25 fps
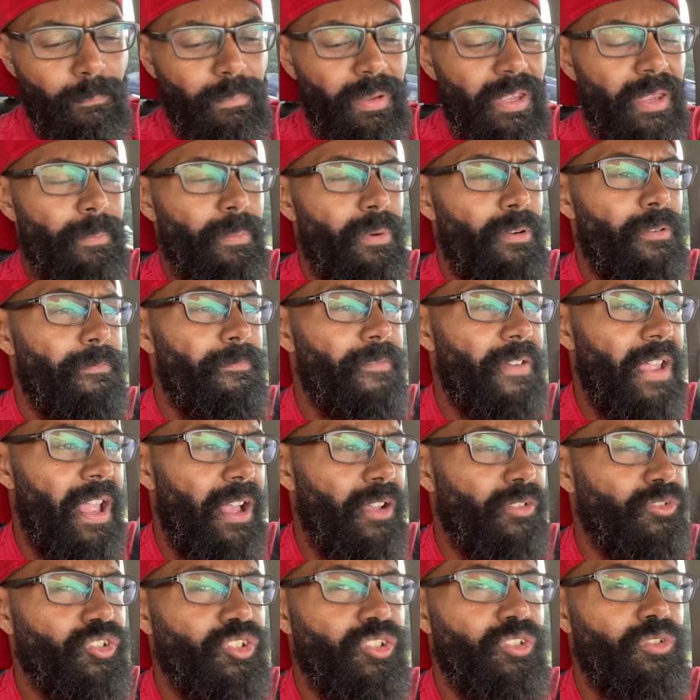people
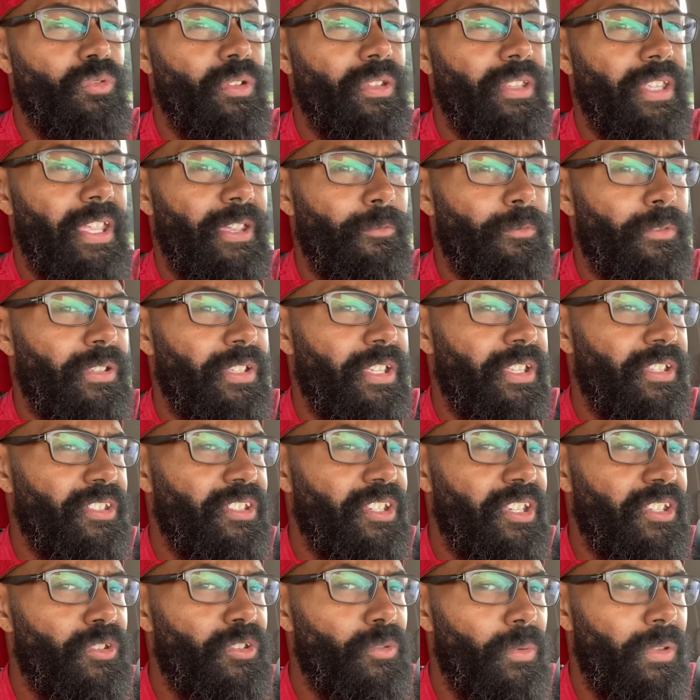found you and they really
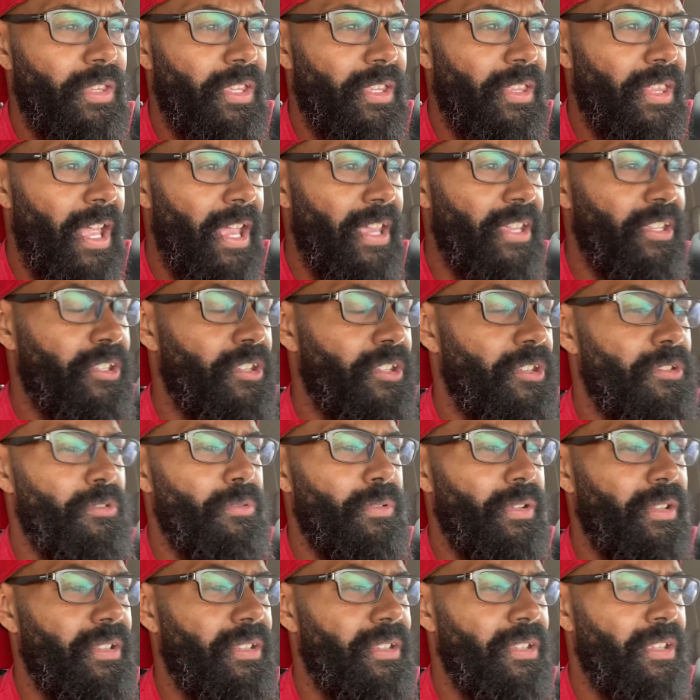genuinely like
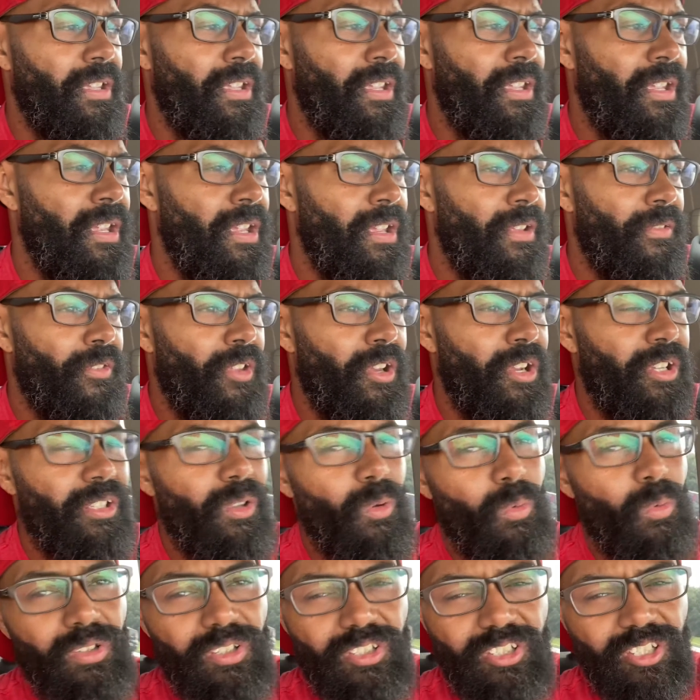you, and they're going
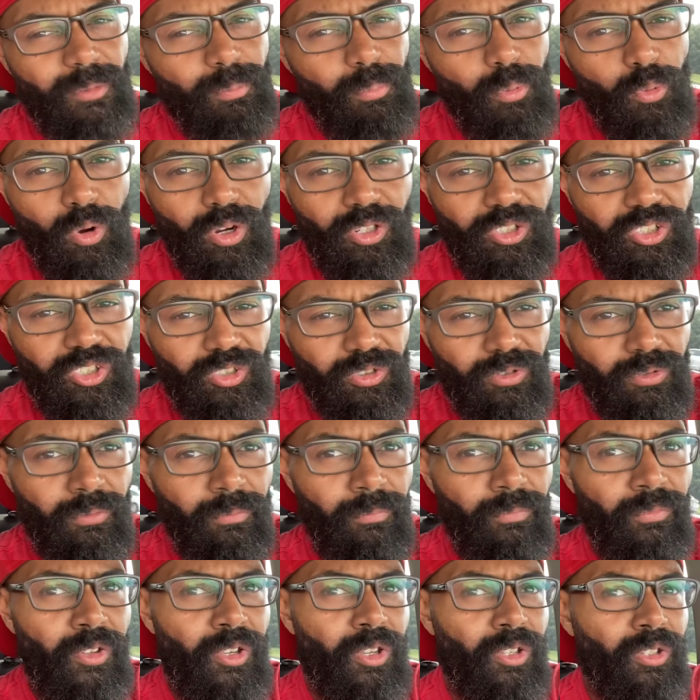to want to support you.
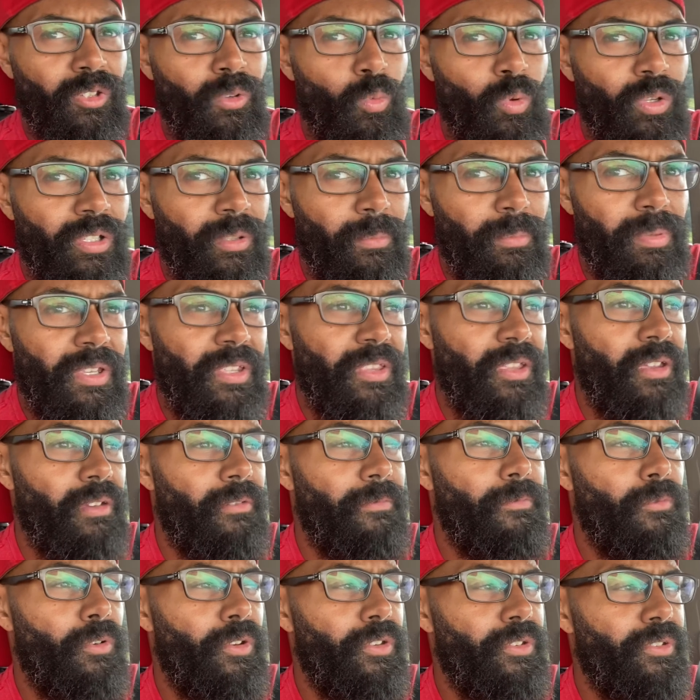They're going to want to be there
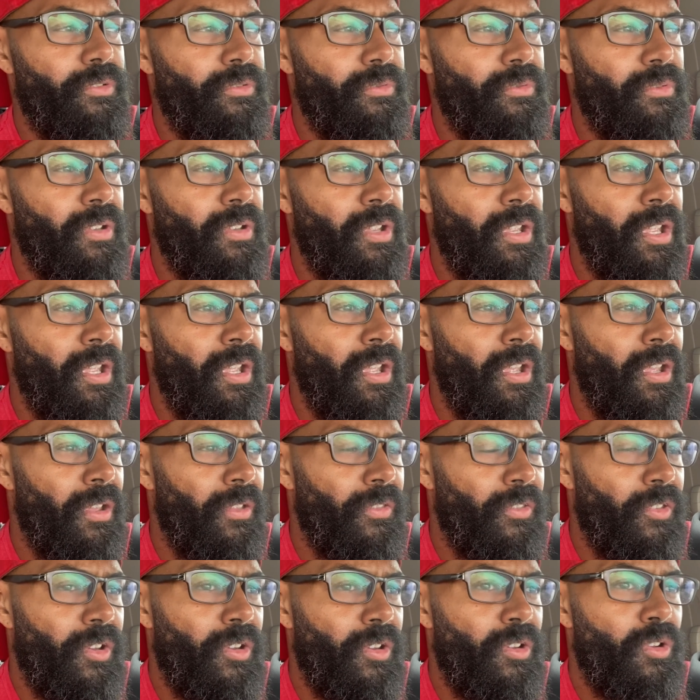for you.
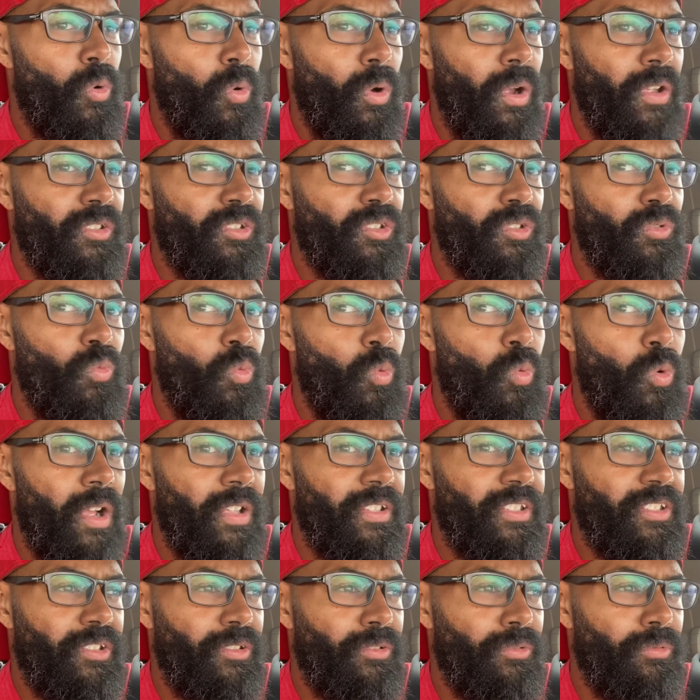They're going to
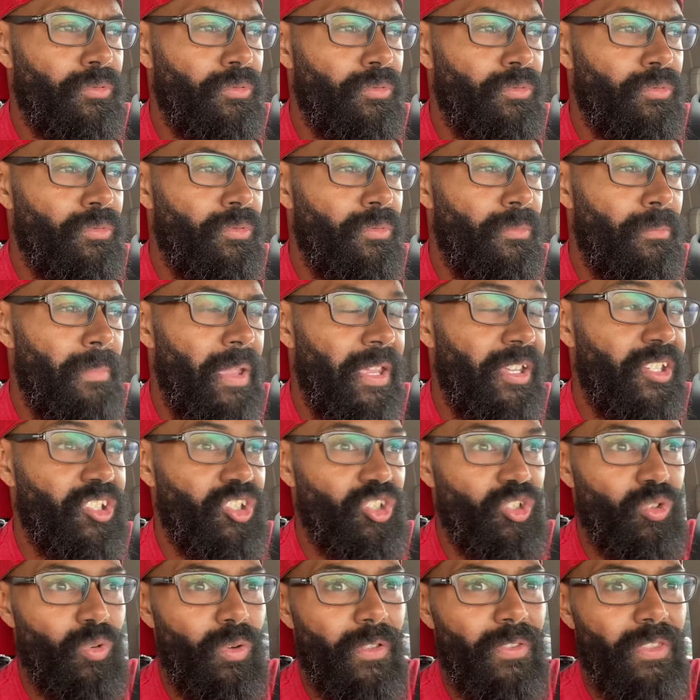want to make
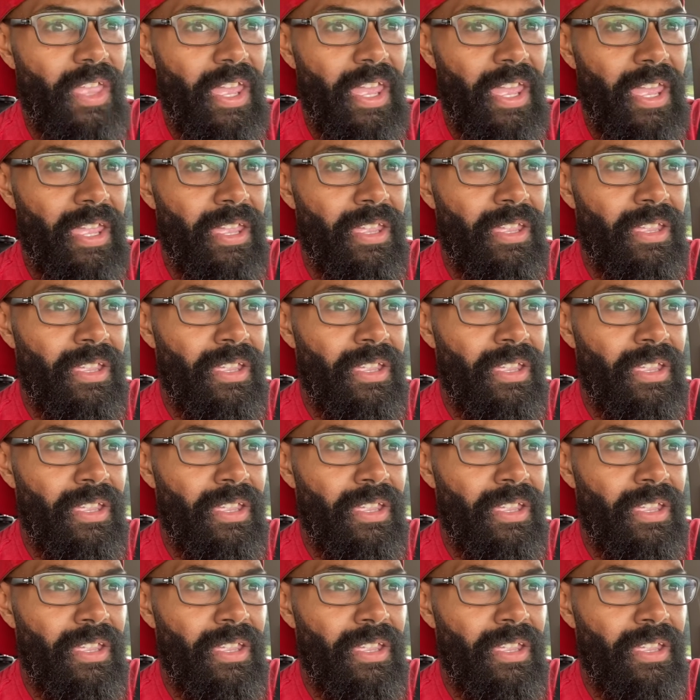sure that